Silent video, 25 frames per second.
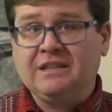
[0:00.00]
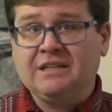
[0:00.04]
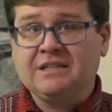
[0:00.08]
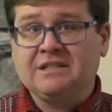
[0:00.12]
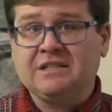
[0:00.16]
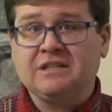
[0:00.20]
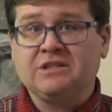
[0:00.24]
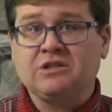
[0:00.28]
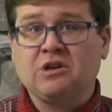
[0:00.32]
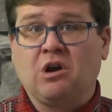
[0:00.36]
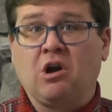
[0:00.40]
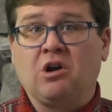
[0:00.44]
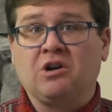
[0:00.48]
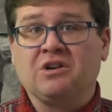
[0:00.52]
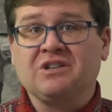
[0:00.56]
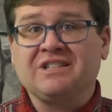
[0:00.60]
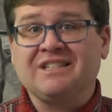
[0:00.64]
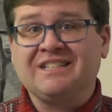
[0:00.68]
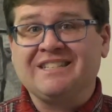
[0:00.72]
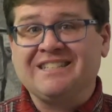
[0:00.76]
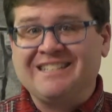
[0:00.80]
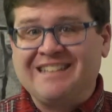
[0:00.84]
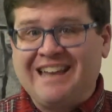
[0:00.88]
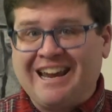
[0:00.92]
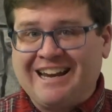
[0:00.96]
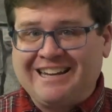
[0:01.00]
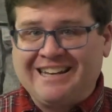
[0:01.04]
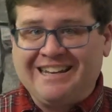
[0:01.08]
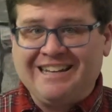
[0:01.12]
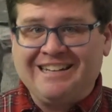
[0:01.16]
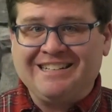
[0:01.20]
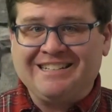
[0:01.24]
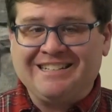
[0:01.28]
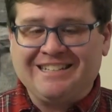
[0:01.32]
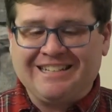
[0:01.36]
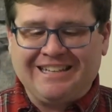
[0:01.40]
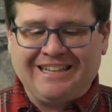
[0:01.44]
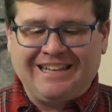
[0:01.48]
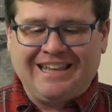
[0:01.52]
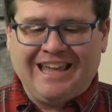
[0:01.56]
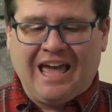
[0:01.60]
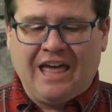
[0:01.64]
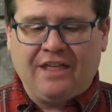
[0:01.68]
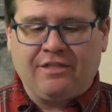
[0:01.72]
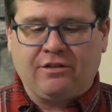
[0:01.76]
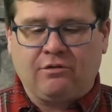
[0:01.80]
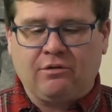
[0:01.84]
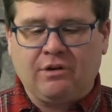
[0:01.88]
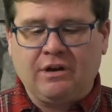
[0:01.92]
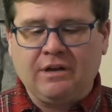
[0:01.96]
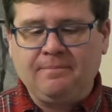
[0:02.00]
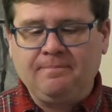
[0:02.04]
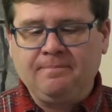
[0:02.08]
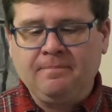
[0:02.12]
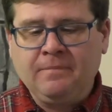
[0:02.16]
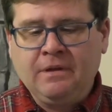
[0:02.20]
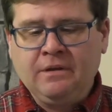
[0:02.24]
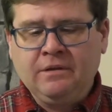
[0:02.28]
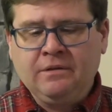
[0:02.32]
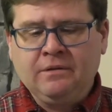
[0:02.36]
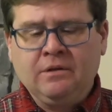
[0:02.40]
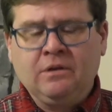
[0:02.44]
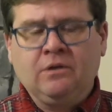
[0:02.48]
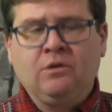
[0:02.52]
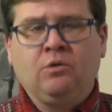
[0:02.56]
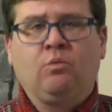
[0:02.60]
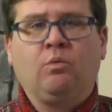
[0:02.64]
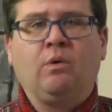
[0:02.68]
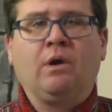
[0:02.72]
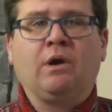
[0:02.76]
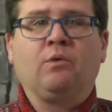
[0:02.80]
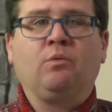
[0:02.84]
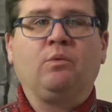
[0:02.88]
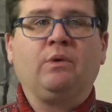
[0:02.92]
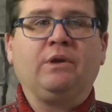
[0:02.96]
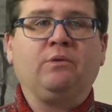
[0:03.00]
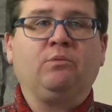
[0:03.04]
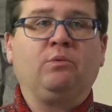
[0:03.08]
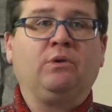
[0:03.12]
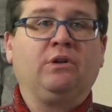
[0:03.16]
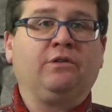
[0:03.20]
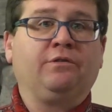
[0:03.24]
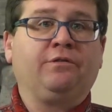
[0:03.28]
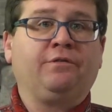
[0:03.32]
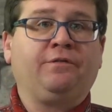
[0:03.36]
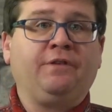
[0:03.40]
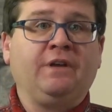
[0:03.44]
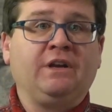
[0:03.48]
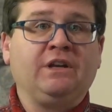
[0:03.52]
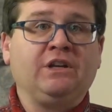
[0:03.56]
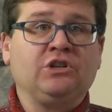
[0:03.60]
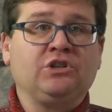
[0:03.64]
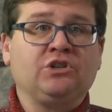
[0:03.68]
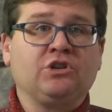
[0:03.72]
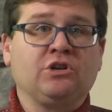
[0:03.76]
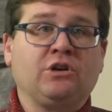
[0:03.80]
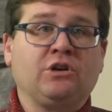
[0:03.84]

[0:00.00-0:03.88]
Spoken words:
This is our second gathering where we will finish